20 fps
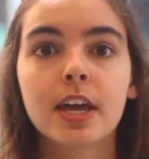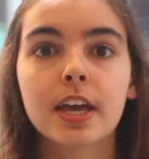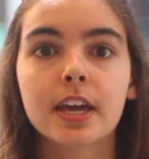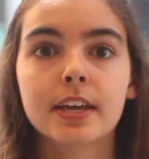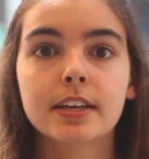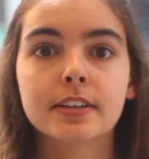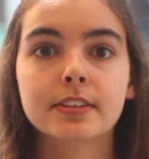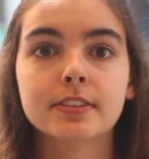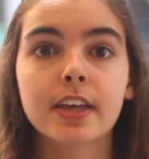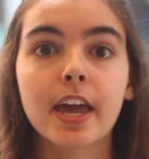
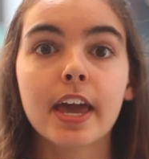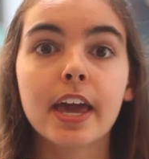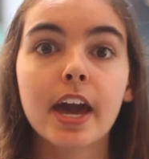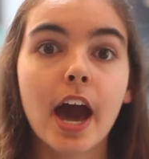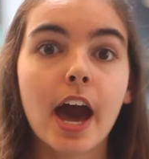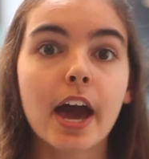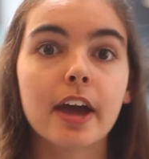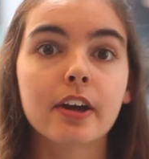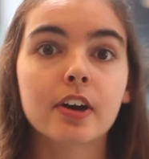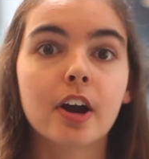is
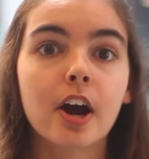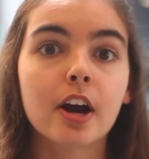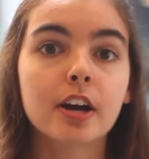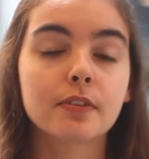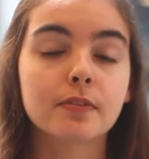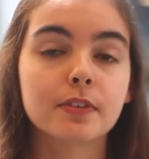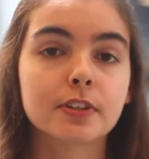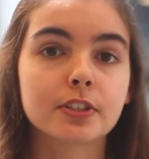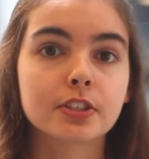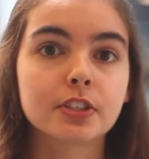AI, or
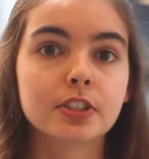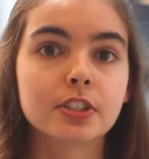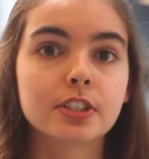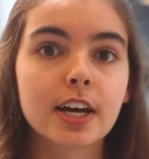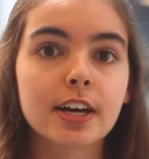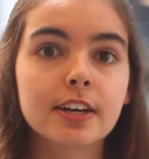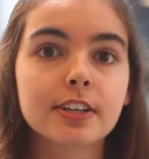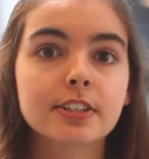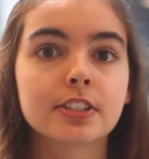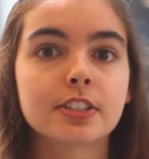artificial
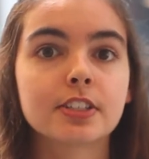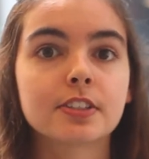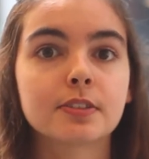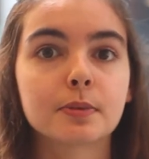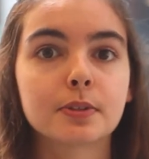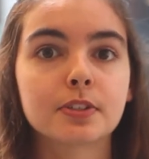intelligence,